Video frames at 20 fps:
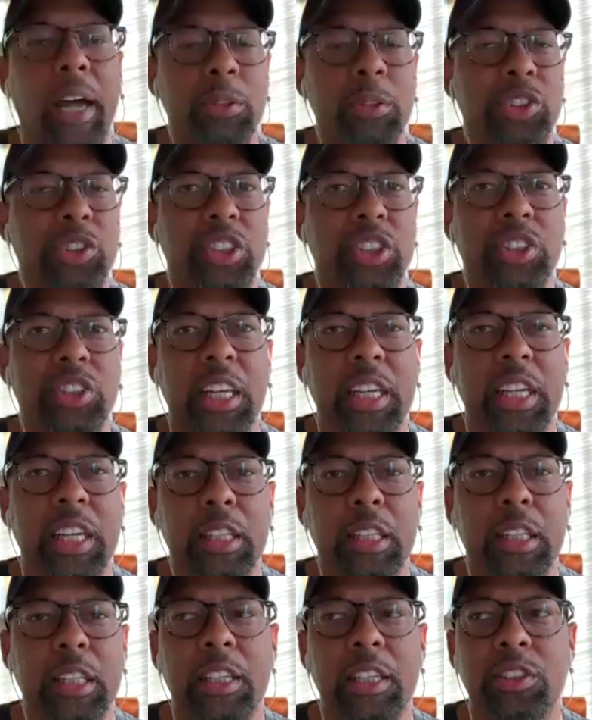was just saying
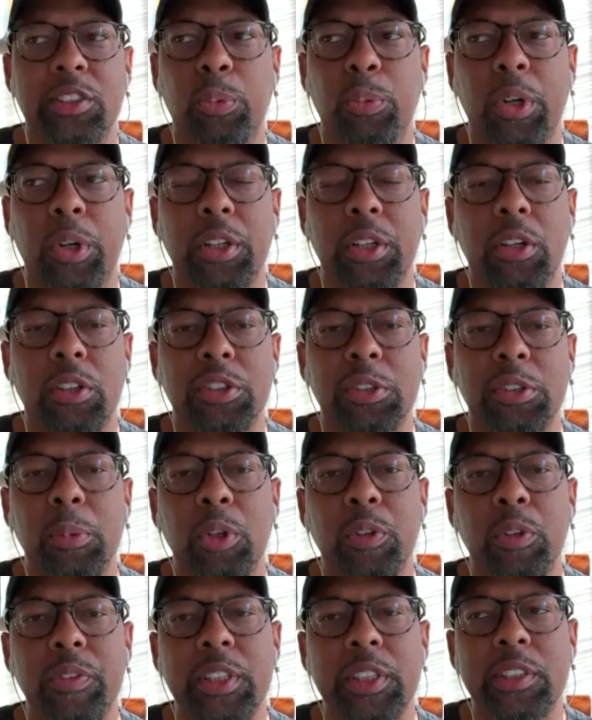it's one of those
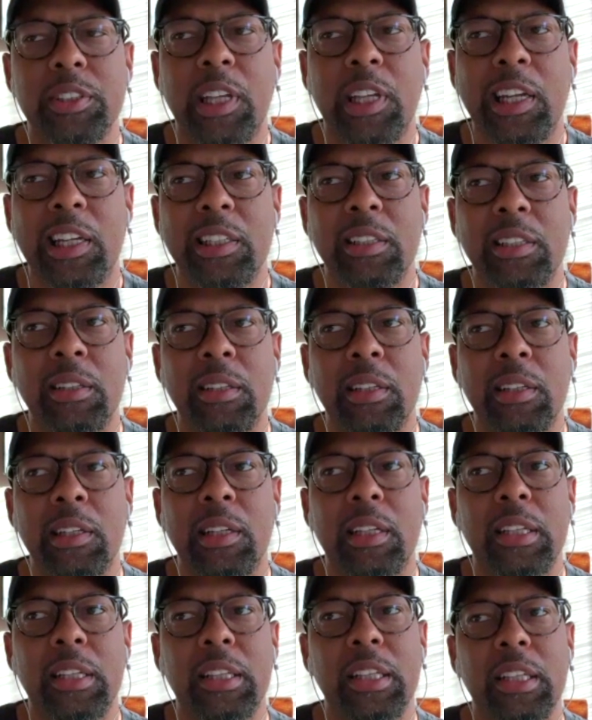movies that
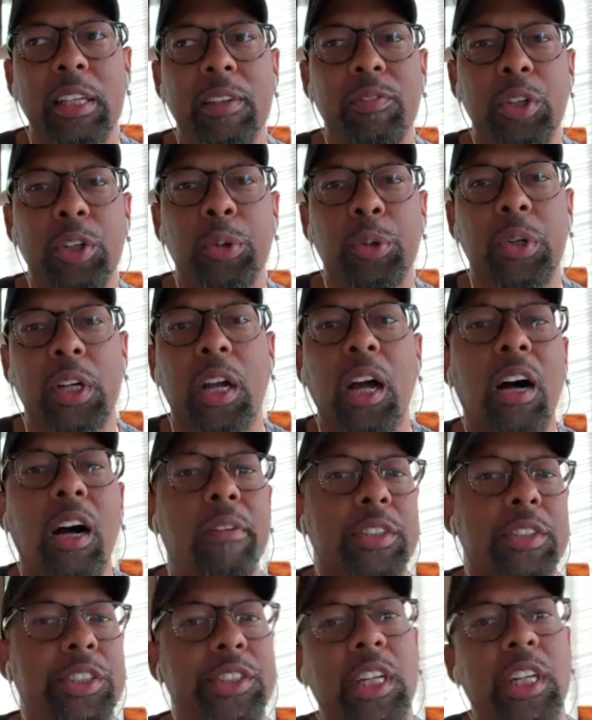leave you with a
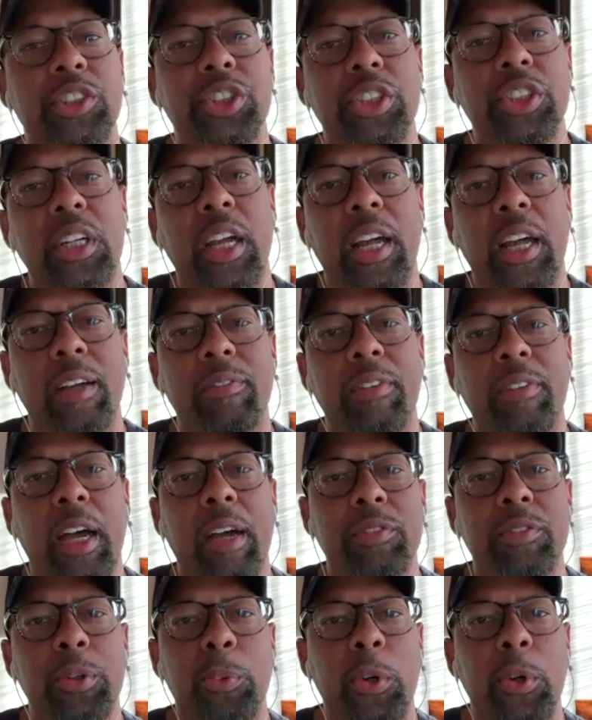conversation to have
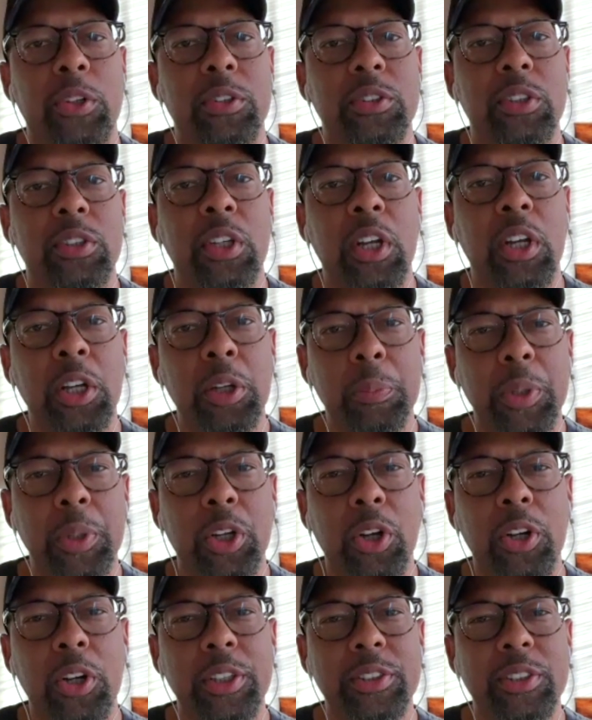afterwards
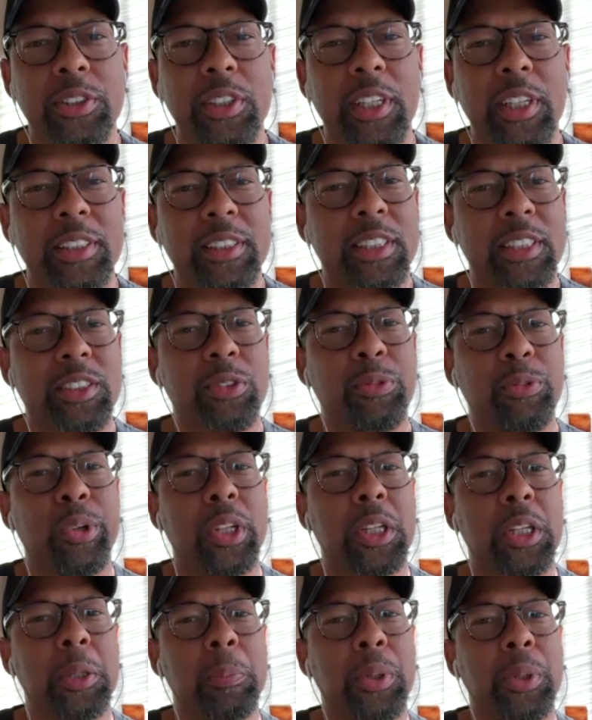because it doesn't
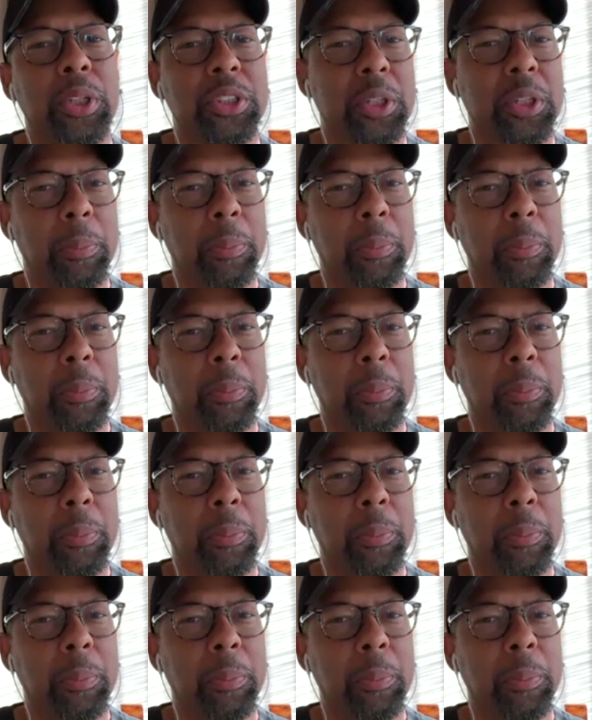really put the